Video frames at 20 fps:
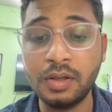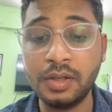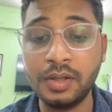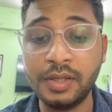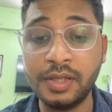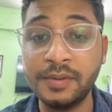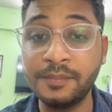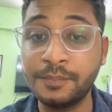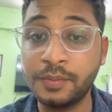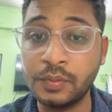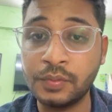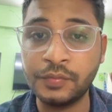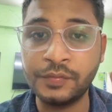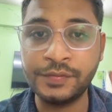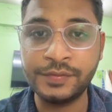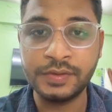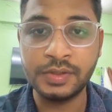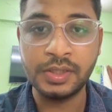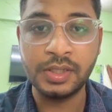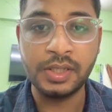
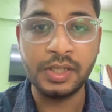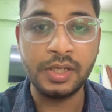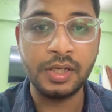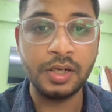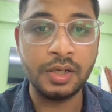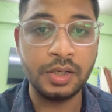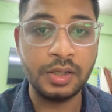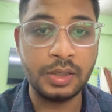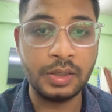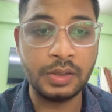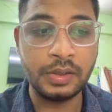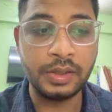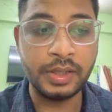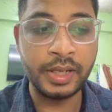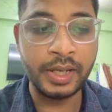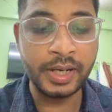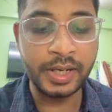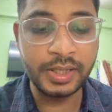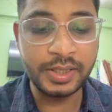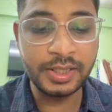improves,
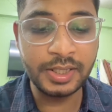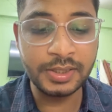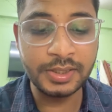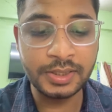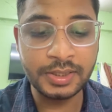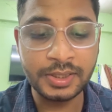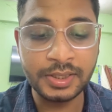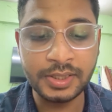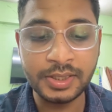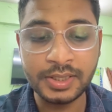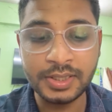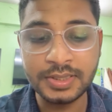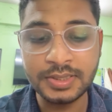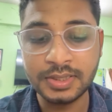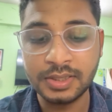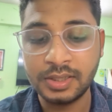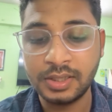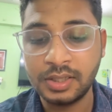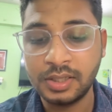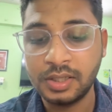and the other thing is,
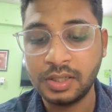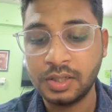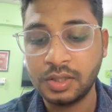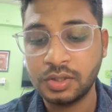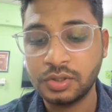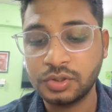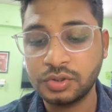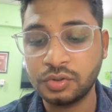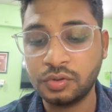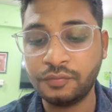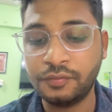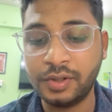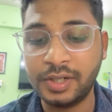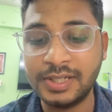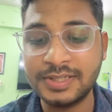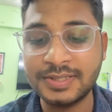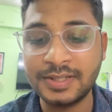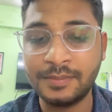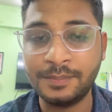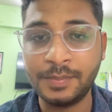so for
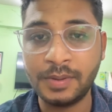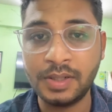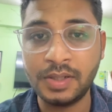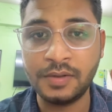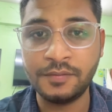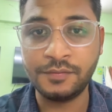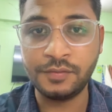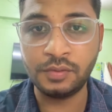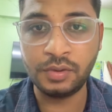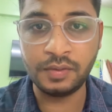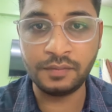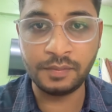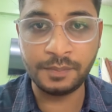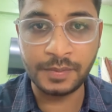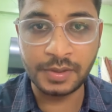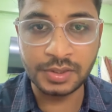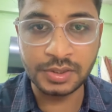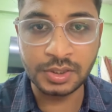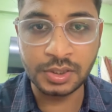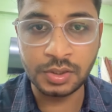example, if you have a
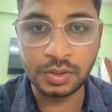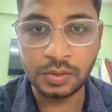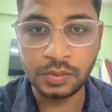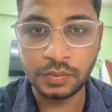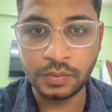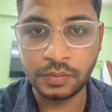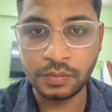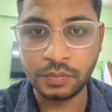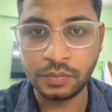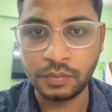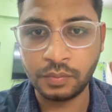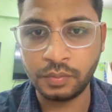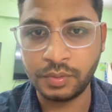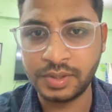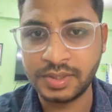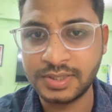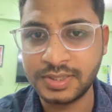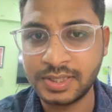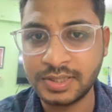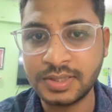patient who
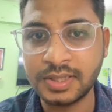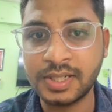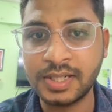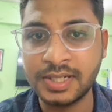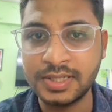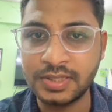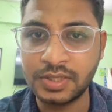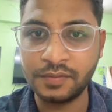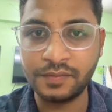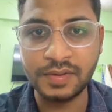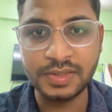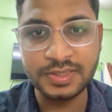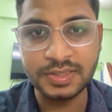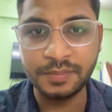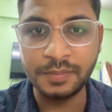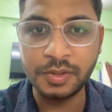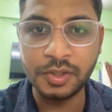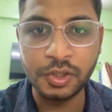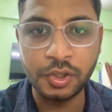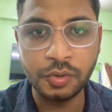is a case of
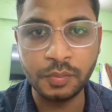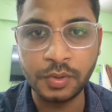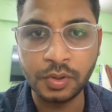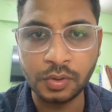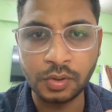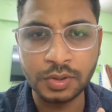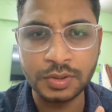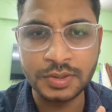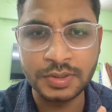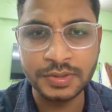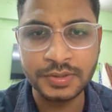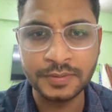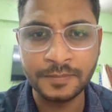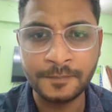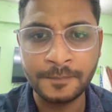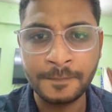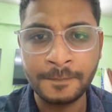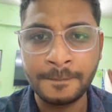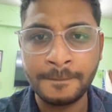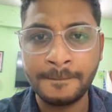disseminated tuberculosis,
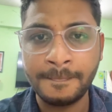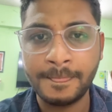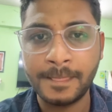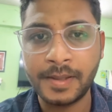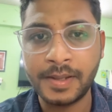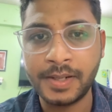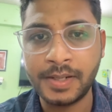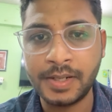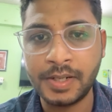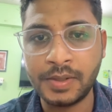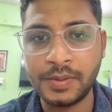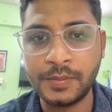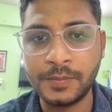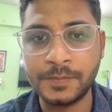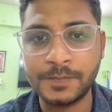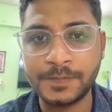and now